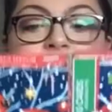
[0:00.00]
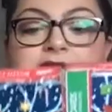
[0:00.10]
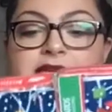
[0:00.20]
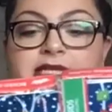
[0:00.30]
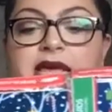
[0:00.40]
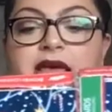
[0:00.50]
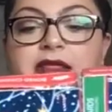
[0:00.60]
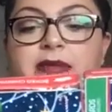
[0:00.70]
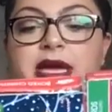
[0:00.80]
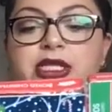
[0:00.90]
it says,
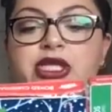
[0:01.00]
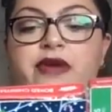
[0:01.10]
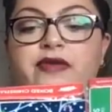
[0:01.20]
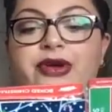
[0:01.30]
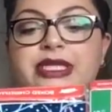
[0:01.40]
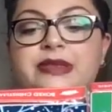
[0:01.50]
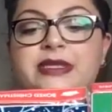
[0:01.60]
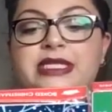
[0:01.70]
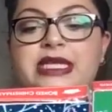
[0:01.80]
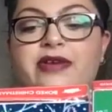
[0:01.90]
"The magic of
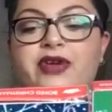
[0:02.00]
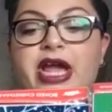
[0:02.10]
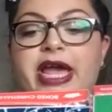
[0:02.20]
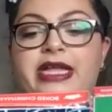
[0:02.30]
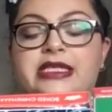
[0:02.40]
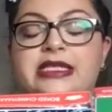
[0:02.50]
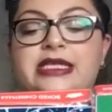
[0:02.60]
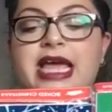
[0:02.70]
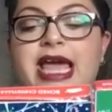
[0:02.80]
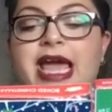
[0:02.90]
Christmas never
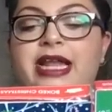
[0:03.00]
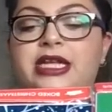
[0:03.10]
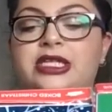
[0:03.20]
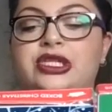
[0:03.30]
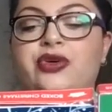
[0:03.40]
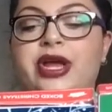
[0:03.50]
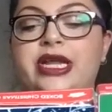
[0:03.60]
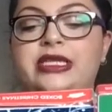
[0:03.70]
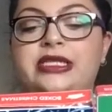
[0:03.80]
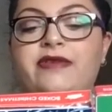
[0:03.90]
ends, and its
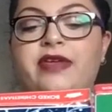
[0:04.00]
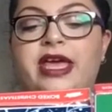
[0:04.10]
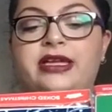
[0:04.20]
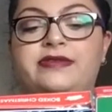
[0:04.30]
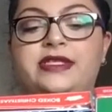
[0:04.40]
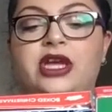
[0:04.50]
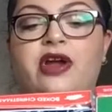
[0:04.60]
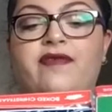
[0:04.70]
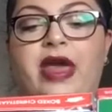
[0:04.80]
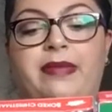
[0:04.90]
greatest of gifts
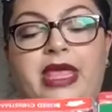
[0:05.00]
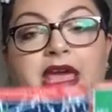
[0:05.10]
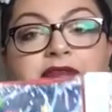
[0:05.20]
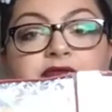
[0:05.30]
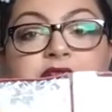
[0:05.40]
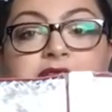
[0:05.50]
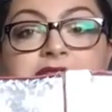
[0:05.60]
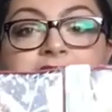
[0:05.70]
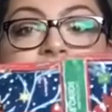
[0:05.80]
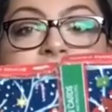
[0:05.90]
are family and
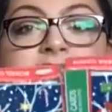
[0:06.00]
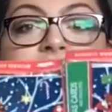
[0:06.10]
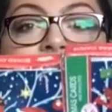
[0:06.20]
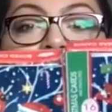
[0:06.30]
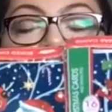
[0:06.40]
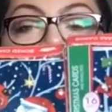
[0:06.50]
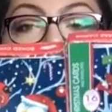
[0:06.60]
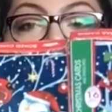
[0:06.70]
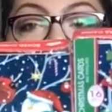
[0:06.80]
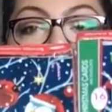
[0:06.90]
friends." And,
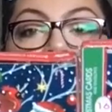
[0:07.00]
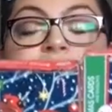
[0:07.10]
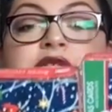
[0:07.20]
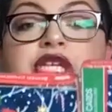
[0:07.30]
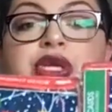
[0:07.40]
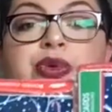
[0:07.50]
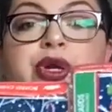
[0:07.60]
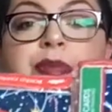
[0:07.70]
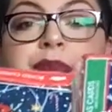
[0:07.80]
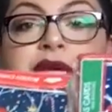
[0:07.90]
like, there was
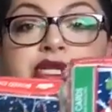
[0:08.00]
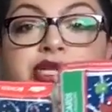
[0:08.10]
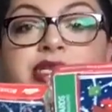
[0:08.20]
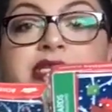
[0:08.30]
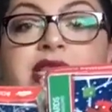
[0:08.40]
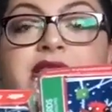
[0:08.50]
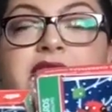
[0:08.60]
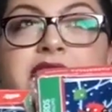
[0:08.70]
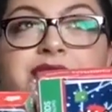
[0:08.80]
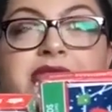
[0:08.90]
cuter pictures than
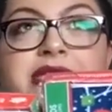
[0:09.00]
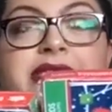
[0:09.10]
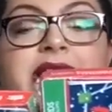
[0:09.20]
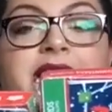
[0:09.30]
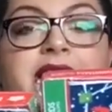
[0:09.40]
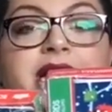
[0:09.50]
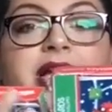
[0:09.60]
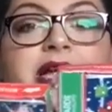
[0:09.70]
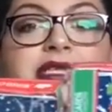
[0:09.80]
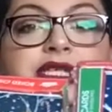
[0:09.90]
this. There was, like,
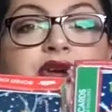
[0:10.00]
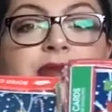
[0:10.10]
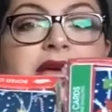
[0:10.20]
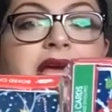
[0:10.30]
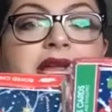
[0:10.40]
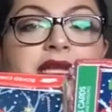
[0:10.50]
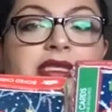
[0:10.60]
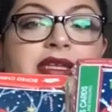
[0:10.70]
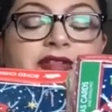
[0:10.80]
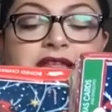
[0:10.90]
Santa and snowmen
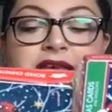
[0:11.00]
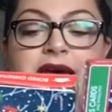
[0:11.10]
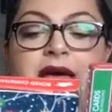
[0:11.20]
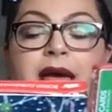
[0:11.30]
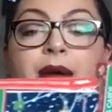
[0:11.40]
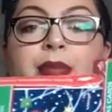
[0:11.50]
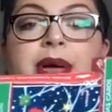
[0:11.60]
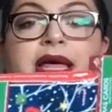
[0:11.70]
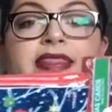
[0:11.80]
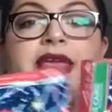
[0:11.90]
and stuff like that.
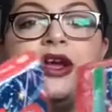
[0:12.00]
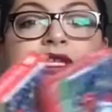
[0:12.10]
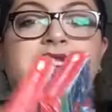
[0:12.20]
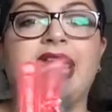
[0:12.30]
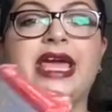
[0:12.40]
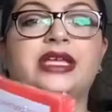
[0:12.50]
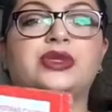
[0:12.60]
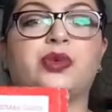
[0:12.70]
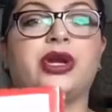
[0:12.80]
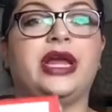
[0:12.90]
But their
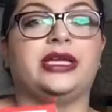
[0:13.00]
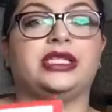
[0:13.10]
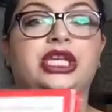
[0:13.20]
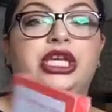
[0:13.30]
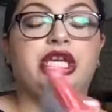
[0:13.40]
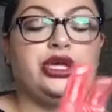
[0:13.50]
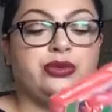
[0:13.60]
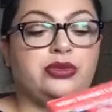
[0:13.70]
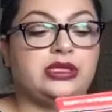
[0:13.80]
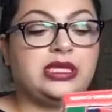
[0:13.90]
sayings weren't as
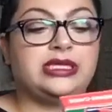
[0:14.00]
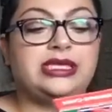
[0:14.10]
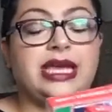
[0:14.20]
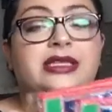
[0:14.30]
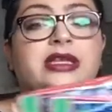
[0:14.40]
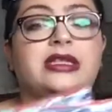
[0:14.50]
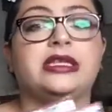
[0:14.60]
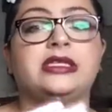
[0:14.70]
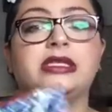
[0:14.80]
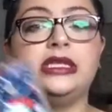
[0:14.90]
cute. The sayings on
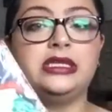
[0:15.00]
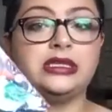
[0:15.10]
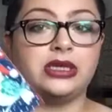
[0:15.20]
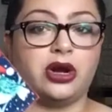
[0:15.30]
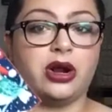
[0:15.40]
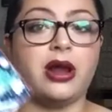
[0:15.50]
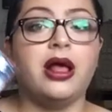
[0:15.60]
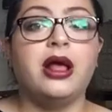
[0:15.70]
this, these are